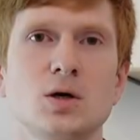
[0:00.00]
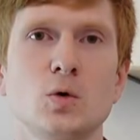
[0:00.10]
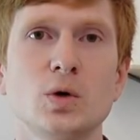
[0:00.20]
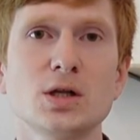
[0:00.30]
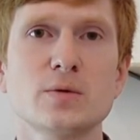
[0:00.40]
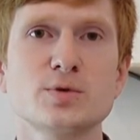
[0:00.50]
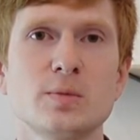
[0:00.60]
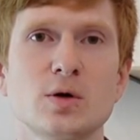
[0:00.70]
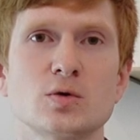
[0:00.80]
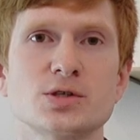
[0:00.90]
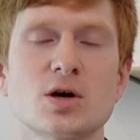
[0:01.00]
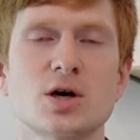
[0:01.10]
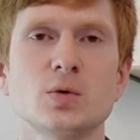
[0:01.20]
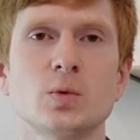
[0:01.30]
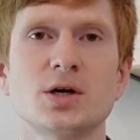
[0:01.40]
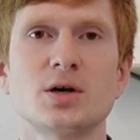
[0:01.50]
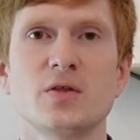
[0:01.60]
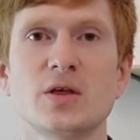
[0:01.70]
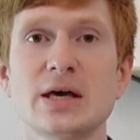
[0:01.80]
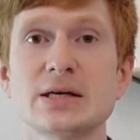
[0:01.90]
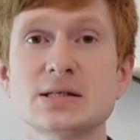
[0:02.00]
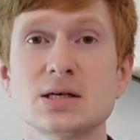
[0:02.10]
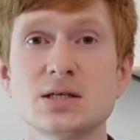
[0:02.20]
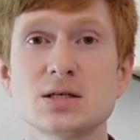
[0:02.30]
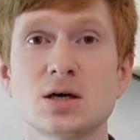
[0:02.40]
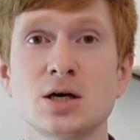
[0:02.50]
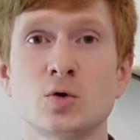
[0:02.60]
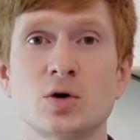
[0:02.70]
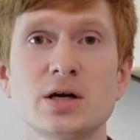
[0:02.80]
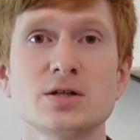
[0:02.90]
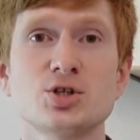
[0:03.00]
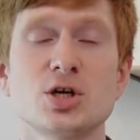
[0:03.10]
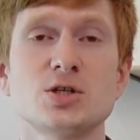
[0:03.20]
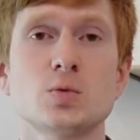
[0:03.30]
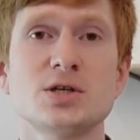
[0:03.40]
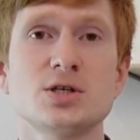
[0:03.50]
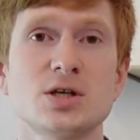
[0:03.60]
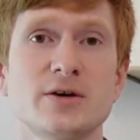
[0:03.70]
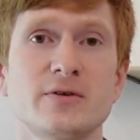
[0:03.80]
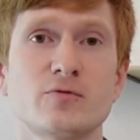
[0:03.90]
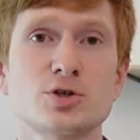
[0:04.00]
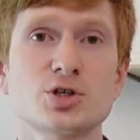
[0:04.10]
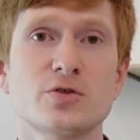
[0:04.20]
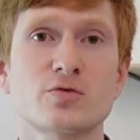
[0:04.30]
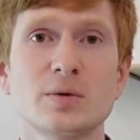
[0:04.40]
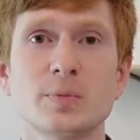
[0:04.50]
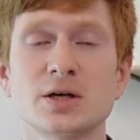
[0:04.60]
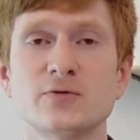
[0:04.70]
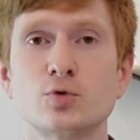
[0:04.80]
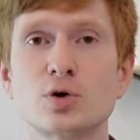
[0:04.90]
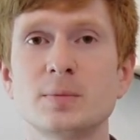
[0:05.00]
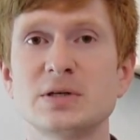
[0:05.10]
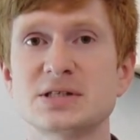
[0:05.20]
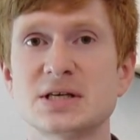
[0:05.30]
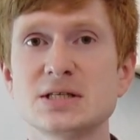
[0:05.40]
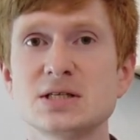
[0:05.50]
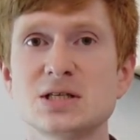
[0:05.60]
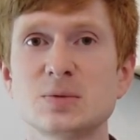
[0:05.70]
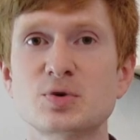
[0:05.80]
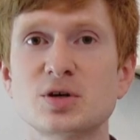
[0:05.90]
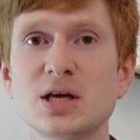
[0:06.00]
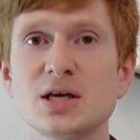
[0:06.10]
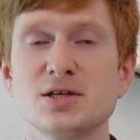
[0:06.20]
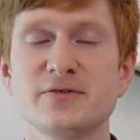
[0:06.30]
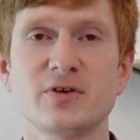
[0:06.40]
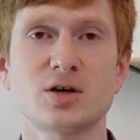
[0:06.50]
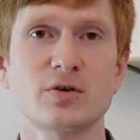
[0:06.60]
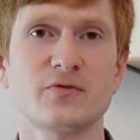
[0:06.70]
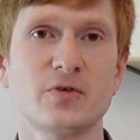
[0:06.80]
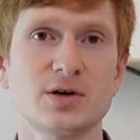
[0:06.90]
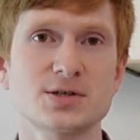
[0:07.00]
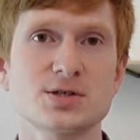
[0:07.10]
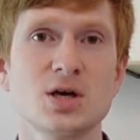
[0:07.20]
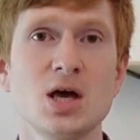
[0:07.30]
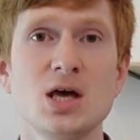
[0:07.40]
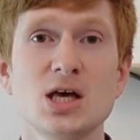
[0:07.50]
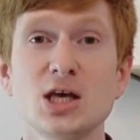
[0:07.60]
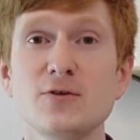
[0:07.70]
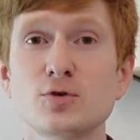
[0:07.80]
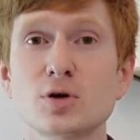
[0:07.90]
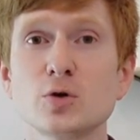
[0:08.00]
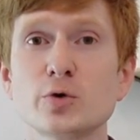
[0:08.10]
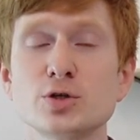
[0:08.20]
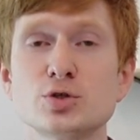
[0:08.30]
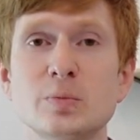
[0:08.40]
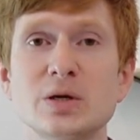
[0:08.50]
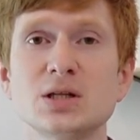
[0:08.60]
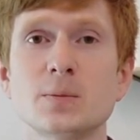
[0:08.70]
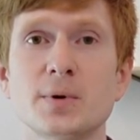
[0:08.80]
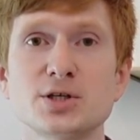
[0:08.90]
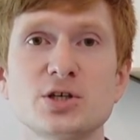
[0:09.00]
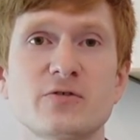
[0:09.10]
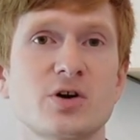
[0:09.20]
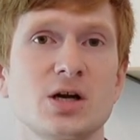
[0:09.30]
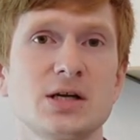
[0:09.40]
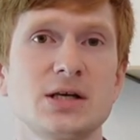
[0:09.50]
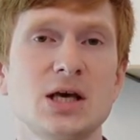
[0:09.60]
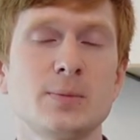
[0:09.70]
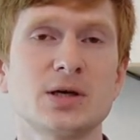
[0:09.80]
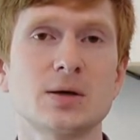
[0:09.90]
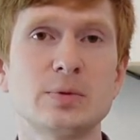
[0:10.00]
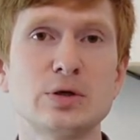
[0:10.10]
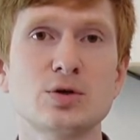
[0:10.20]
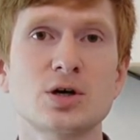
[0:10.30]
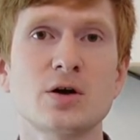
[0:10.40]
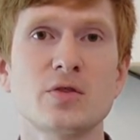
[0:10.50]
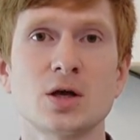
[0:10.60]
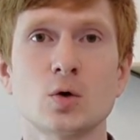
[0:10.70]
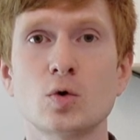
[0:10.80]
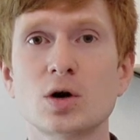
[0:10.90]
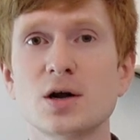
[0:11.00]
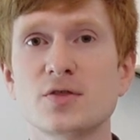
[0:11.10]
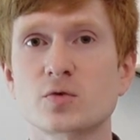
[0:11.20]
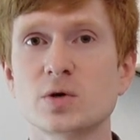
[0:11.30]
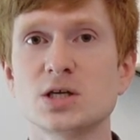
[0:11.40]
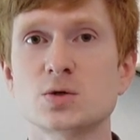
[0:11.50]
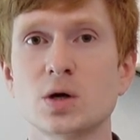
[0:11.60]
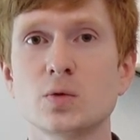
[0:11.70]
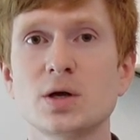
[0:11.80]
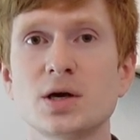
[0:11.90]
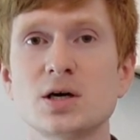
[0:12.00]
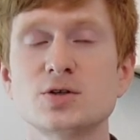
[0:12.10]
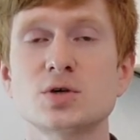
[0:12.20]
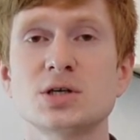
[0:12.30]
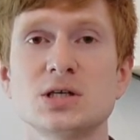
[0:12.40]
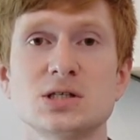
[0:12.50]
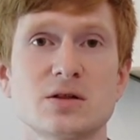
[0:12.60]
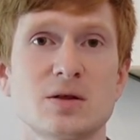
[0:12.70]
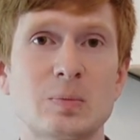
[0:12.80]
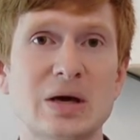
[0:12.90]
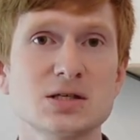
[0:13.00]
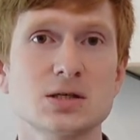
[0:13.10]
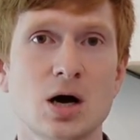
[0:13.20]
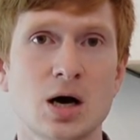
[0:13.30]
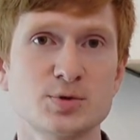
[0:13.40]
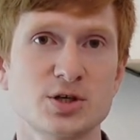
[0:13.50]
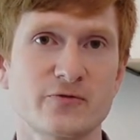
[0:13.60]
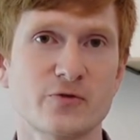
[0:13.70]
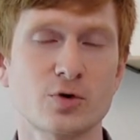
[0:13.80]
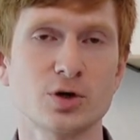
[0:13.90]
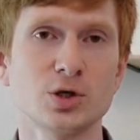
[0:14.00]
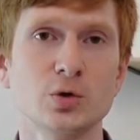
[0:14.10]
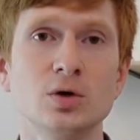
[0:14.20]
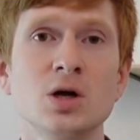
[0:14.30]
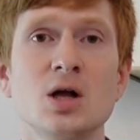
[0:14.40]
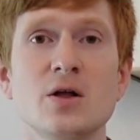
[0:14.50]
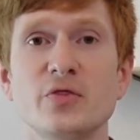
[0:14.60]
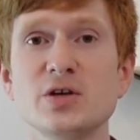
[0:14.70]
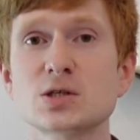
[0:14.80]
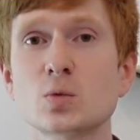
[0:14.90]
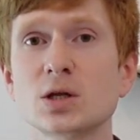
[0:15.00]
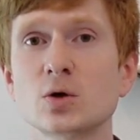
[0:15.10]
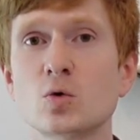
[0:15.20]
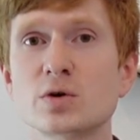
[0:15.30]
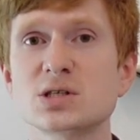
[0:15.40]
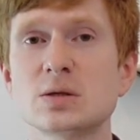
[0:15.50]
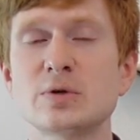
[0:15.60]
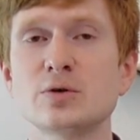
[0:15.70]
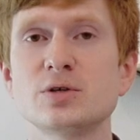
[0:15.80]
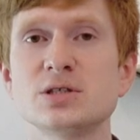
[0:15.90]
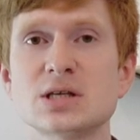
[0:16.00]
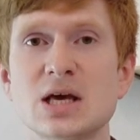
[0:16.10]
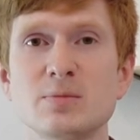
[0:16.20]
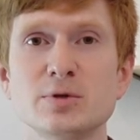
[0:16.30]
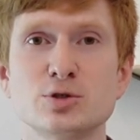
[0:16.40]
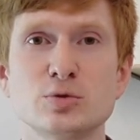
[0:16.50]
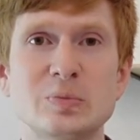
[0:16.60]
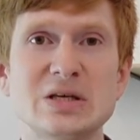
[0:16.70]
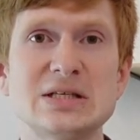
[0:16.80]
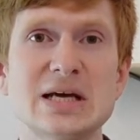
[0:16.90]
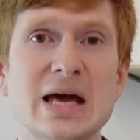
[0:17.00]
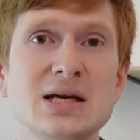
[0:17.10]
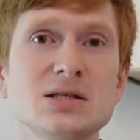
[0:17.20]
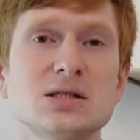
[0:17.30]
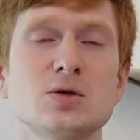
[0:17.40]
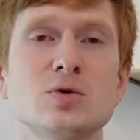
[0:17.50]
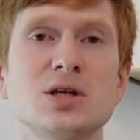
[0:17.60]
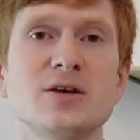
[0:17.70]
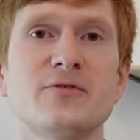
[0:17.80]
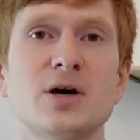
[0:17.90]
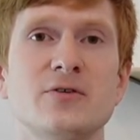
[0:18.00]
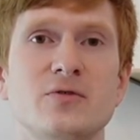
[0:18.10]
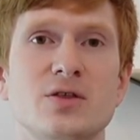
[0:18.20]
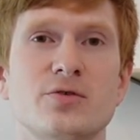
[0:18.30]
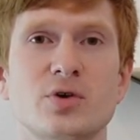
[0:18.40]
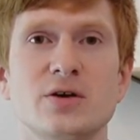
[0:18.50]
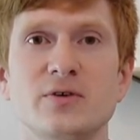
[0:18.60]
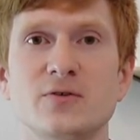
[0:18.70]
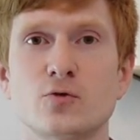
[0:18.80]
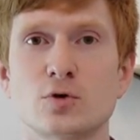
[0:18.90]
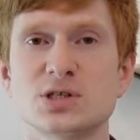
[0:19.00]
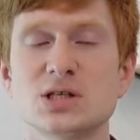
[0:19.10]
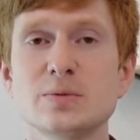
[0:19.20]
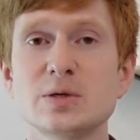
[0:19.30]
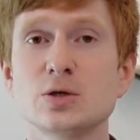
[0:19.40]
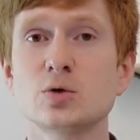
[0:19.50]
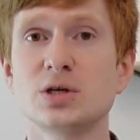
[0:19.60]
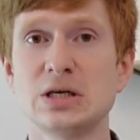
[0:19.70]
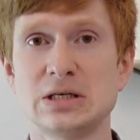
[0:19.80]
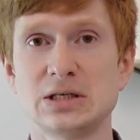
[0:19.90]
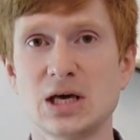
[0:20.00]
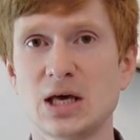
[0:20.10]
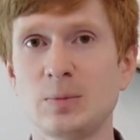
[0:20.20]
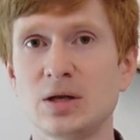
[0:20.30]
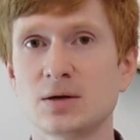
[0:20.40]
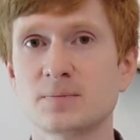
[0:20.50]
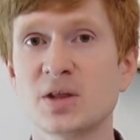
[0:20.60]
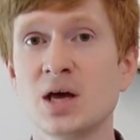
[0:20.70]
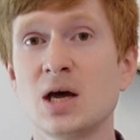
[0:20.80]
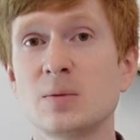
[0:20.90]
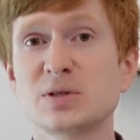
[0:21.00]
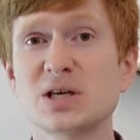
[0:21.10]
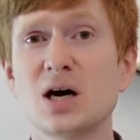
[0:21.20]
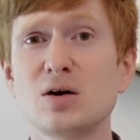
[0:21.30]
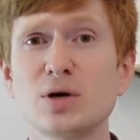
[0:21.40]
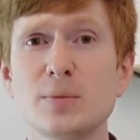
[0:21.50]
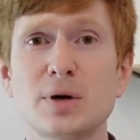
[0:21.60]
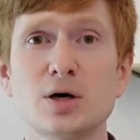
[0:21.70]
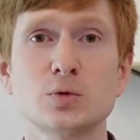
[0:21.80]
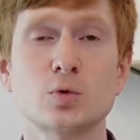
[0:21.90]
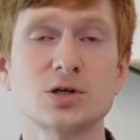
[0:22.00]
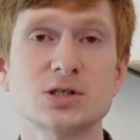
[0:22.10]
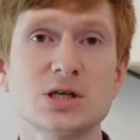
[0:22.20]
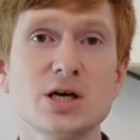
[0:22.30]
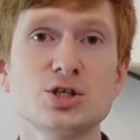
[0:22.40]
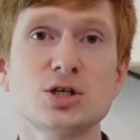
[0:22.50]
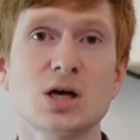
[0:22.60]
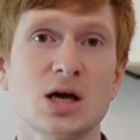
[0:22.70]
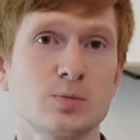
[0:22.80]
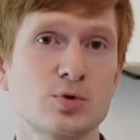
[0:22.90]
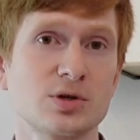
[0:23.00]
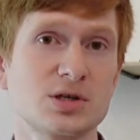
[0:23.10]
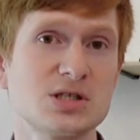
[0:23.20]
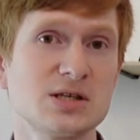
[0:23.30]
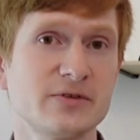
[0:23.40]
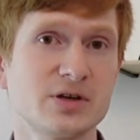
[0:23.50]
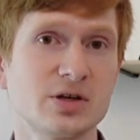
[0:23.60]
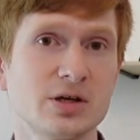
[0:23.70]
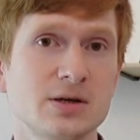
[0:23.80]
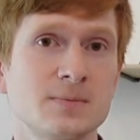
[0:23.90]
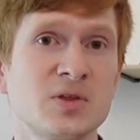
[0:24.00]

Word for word: Welcome to Miyconst hardware. The X99 or LGA 2011 version 3 platform is getting deprecated very fast. If you're looking to build a budget-friendly gaming computer, then Core i3-12100 is the best option for you. This quad-core CPU is able to beat any Xeon E5 V3 V4 CPU in gaming. But how about workstation and productivity?